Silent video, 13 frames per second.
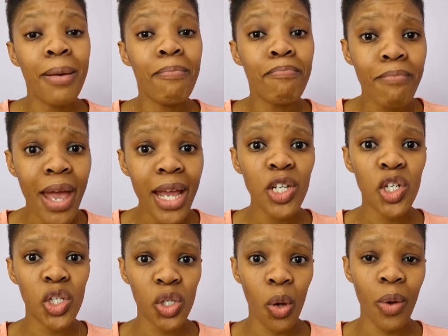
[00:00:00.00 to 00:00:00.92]
may
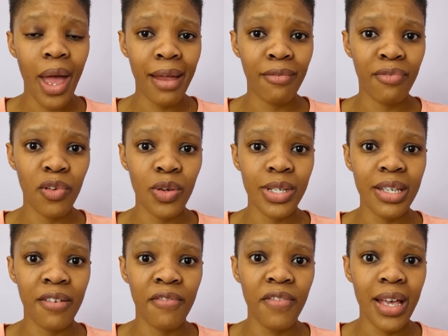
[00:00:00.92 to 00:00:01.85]
show adverse
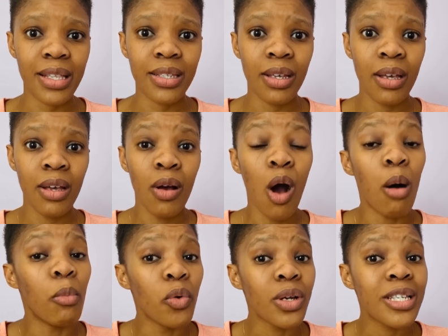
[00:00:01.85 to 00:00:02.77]
effects, are
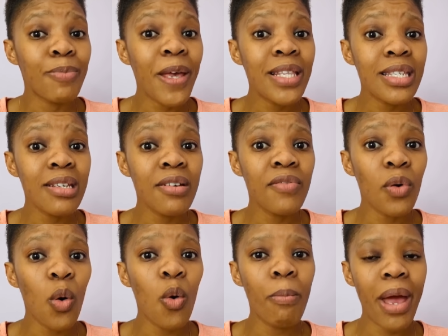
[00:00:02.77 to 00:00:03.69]
more
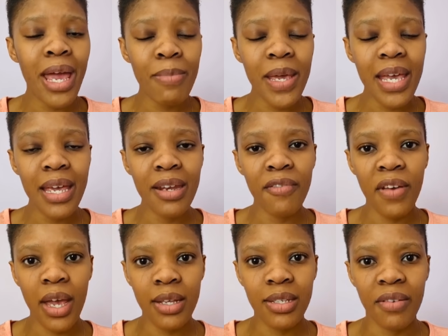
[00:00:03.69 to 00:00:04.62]
expensive, or may be
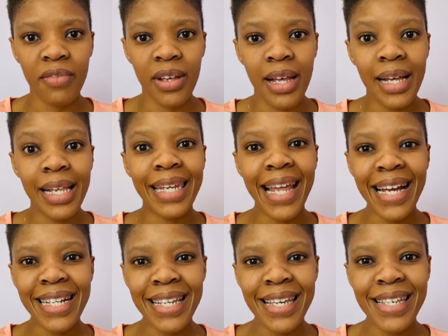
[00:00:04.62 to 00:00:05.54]
ineffective.
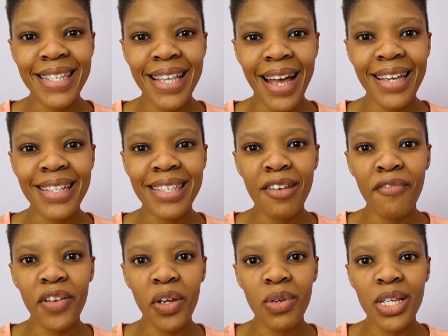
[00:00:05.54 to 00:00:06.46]
Luckily,
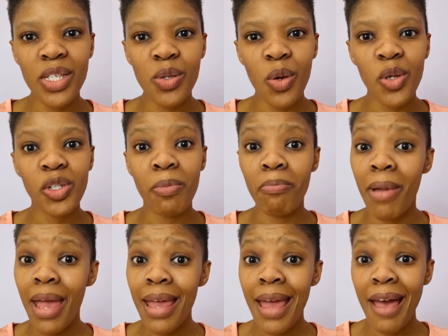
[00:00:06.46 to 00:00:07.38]
scientific research
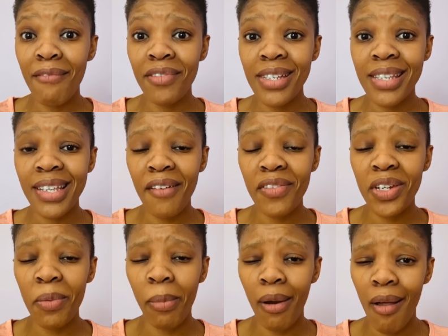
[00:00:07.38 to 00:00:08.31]
may have discovered
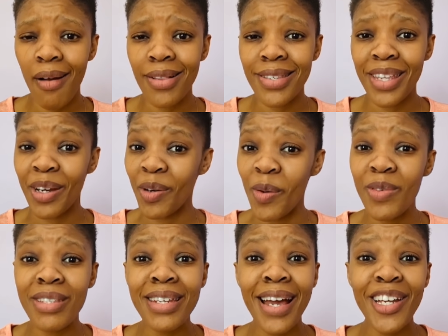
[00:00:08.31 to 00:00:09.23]
a plant that
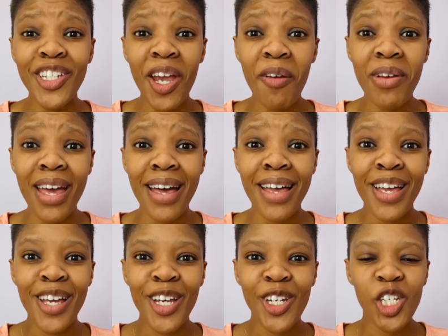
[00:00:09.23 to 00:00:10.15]
grows in Nigeria,
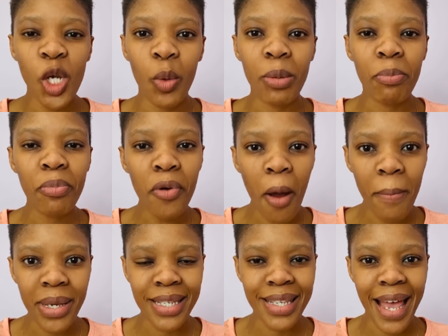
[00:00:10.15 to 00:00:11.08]
showing
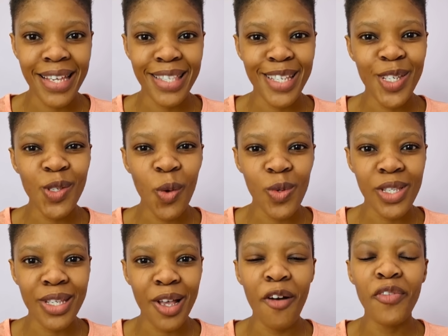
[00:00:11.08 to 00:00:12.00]
promise as the
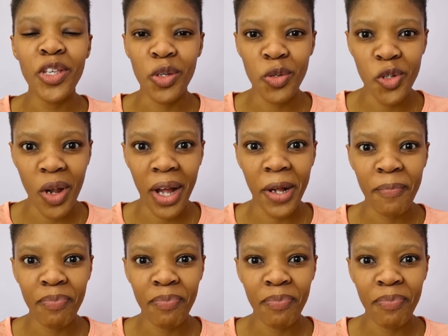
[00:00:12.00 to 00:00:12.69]
source of a new drug.